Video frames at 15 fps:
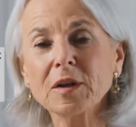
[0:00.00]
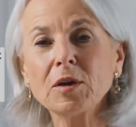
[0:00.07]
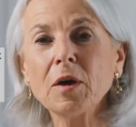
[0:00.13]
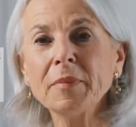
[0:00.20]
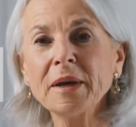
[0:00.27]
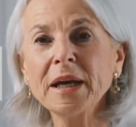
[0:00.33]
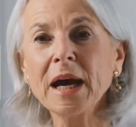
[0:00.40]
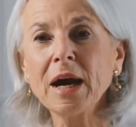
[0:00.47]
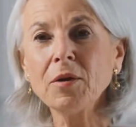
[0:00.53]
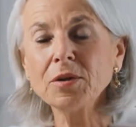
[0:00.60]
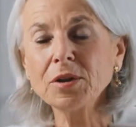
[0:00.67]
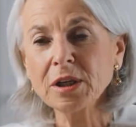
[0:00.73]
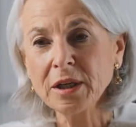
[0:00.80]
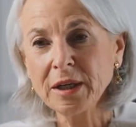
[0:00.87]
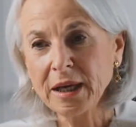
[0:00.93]
coming
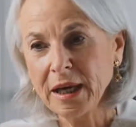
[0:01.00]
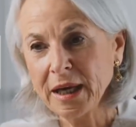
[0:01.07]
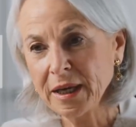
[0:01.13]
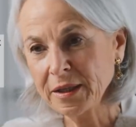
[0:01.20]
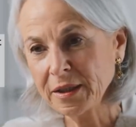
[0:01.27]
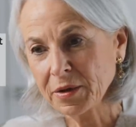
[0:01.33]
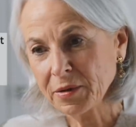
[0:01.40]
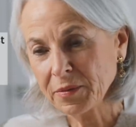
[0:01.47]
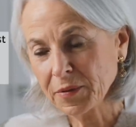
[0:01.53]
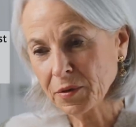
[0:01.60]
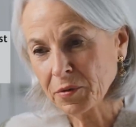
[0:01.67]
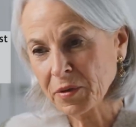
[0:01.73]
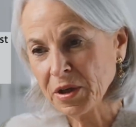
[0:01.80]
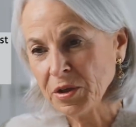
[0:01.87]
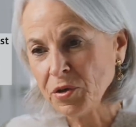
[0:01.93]
out and
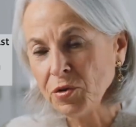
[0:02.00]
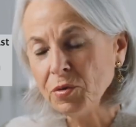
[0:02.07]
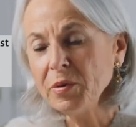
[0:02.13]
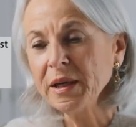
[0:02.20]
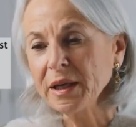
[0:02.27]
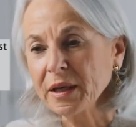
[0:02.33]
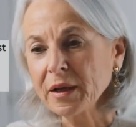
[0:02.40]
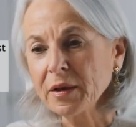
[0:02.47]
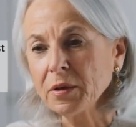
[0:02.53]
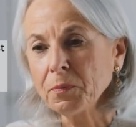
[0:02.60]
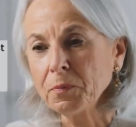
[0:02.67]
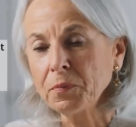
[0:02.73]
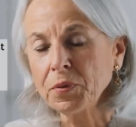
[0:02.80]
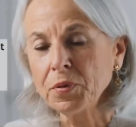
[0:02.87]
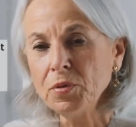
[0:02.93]
renewing the
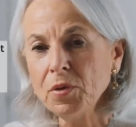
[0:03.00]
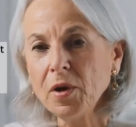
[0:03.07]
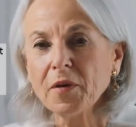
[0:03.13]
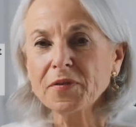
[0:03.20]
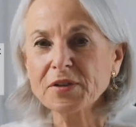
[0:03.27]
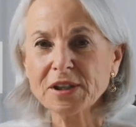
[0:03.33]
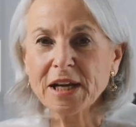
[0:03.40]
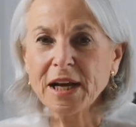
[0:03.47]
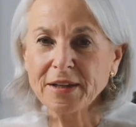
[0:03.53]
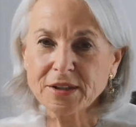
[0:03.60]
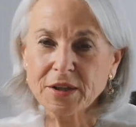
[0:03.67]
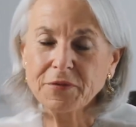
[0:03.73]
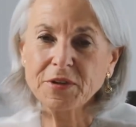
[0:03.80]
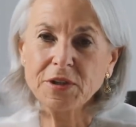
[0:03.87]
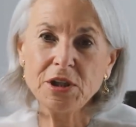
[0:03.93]
pool of
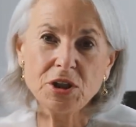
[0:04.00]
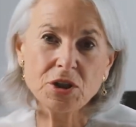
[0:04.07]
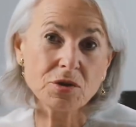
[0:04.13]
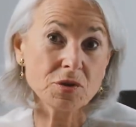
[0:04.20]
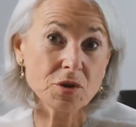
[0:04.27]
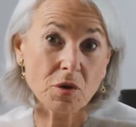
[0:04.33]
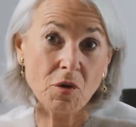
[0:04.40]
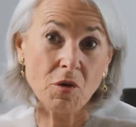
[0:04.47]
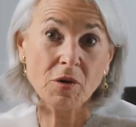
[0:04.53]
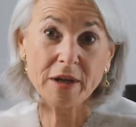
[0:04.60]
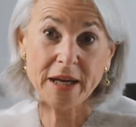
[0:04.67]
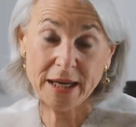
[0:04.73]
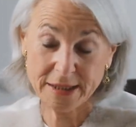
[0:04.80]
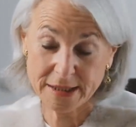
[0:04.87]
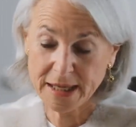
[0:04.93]
cells of tissues,
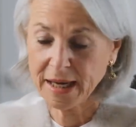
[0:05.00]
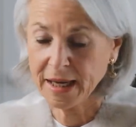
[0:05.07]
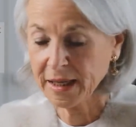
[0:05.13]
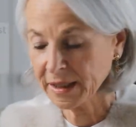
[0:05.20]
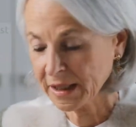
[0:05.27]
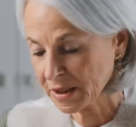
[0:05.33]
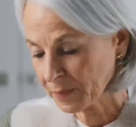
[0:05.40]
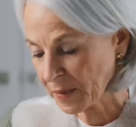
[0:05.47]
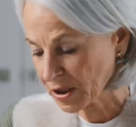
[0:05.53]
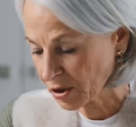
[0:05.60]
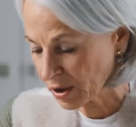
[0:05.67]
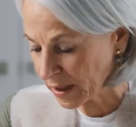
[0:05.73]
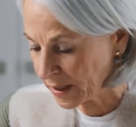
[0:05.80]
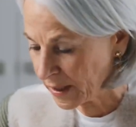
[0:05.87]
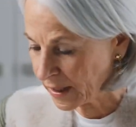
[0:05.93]
organs, and
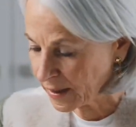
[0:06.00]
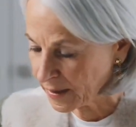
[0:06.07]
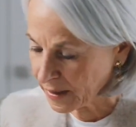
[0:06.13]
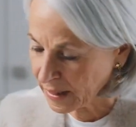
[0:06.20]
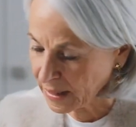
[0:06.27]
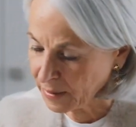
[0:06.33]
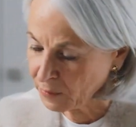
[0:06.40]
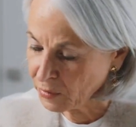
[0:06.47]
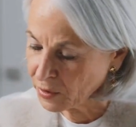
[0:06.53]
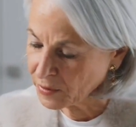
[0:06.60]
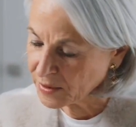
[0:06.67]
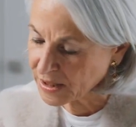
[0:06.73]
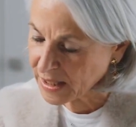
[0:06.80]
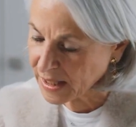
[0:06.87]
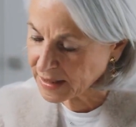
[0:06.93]
especially the
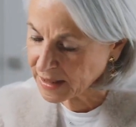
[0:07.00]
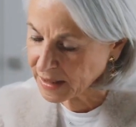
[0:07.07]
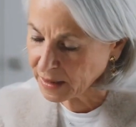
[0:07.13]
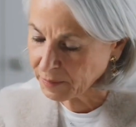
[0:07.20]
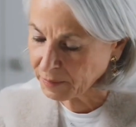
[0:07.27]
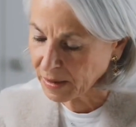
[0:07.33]
immune cells in the